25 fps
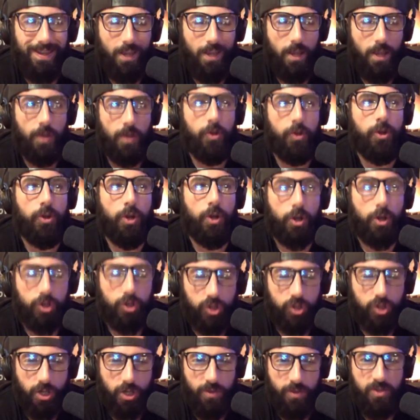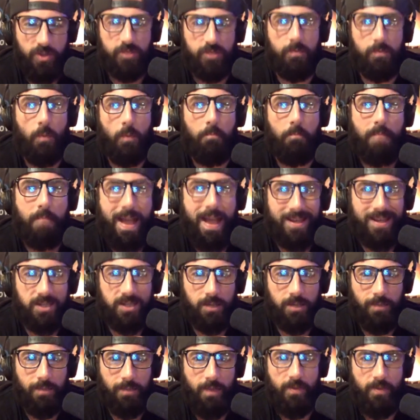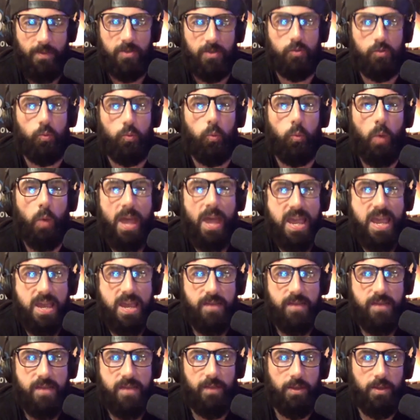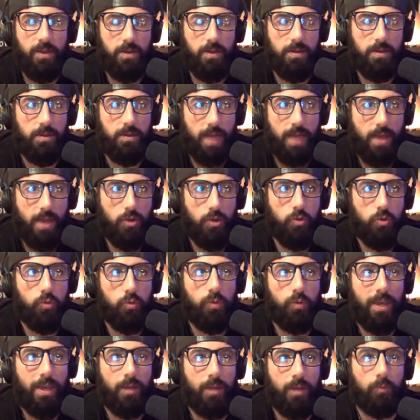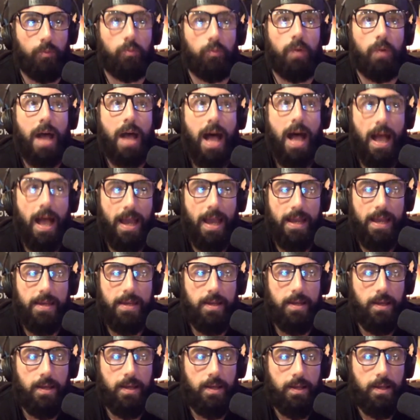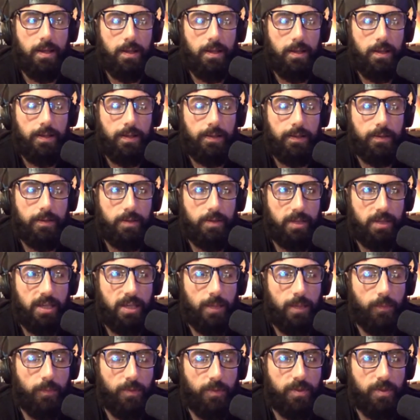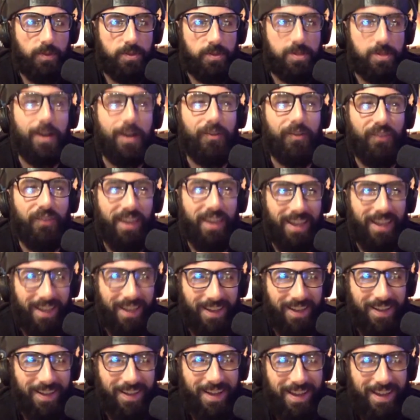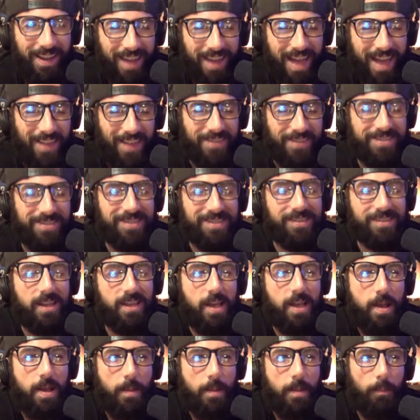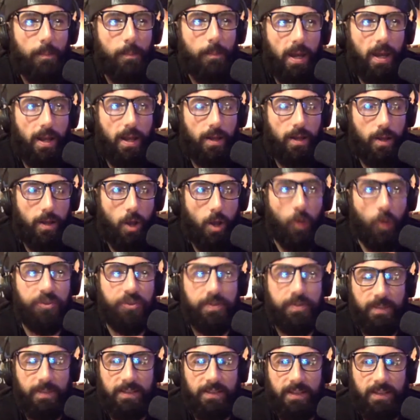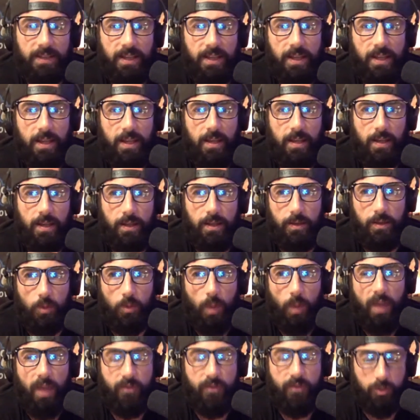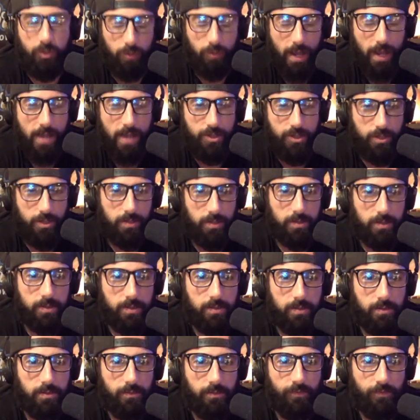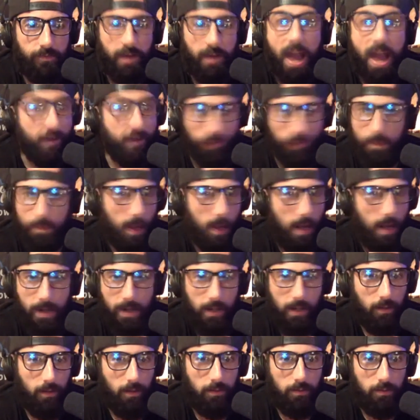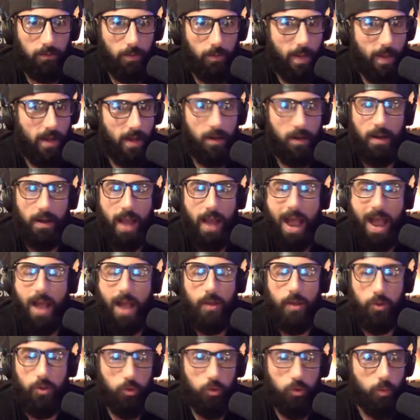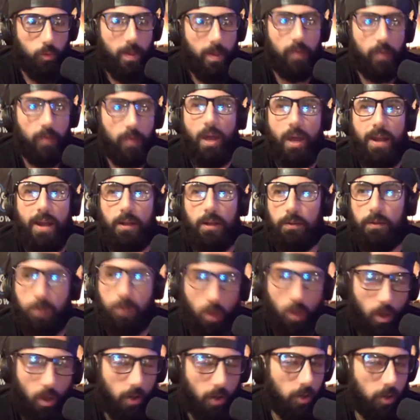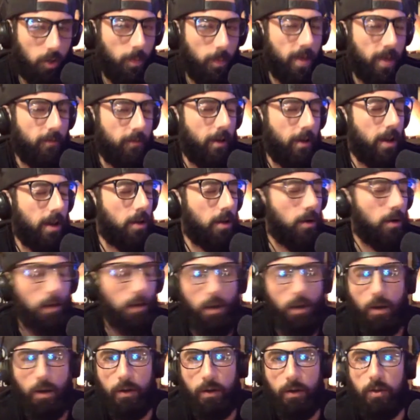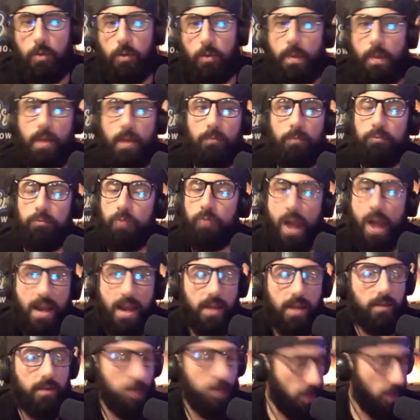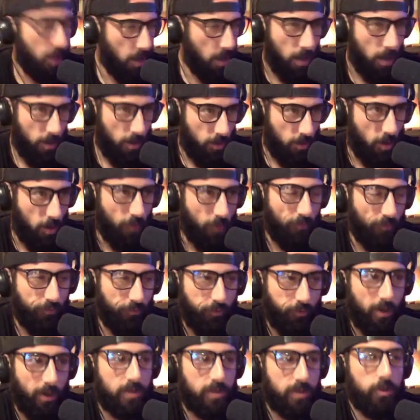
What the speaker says: inertia and this momentum and this wave that you can ride, to keep with the surfing analogies. But ultimately, the wave crashes for everybody. No matter how you may ride it long, you may ride it hard, you may ride it, you know, for as